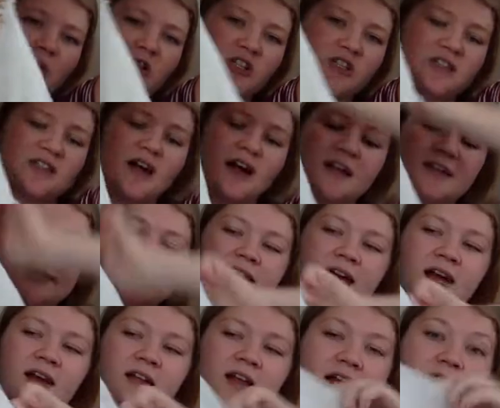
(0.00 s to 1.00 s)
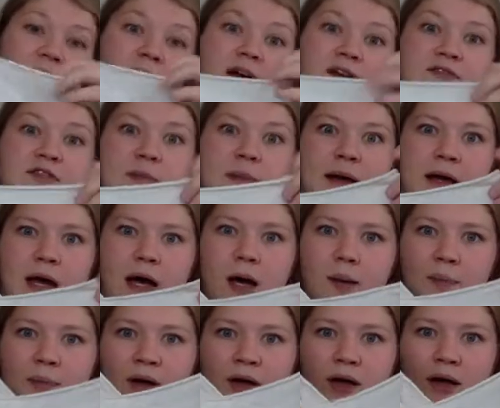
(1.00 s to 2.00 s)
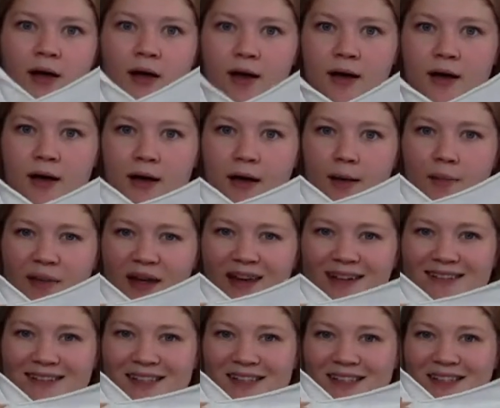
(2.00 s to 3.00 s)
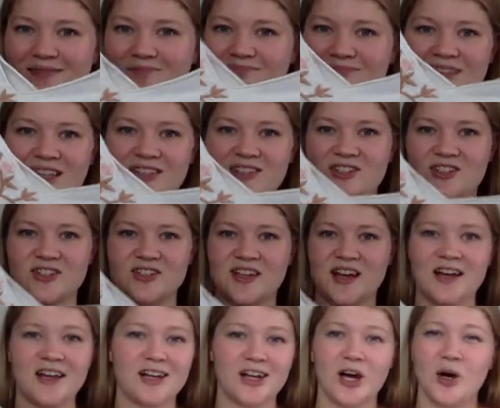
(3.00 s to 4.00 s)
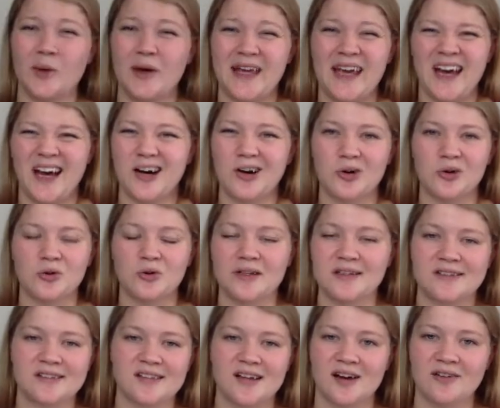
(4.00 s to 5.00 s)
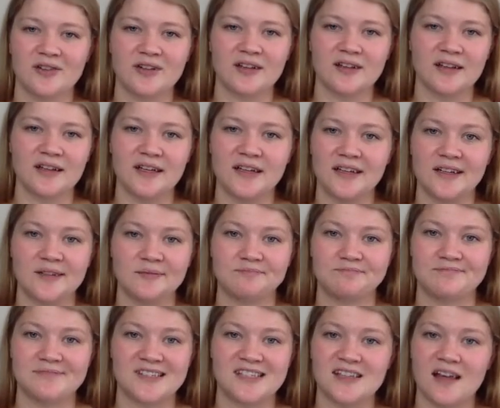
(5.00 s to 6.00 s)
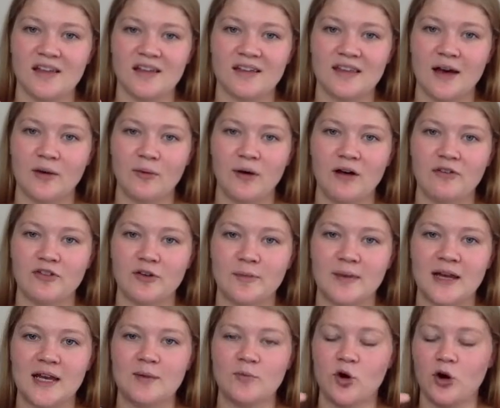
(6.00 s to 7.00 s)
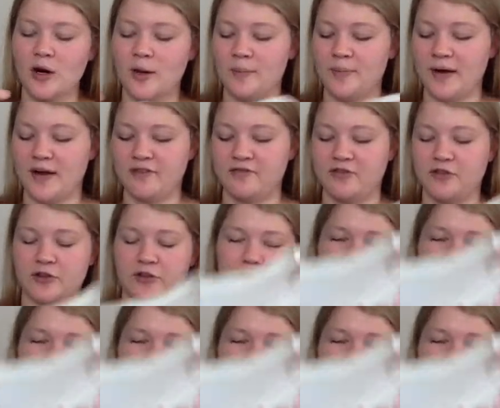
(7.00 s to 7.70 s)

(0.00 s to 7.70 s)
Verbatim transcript: which is not a style I love to pick up um, because it's just kind of going out. It's not really selling that well for me anymore, but for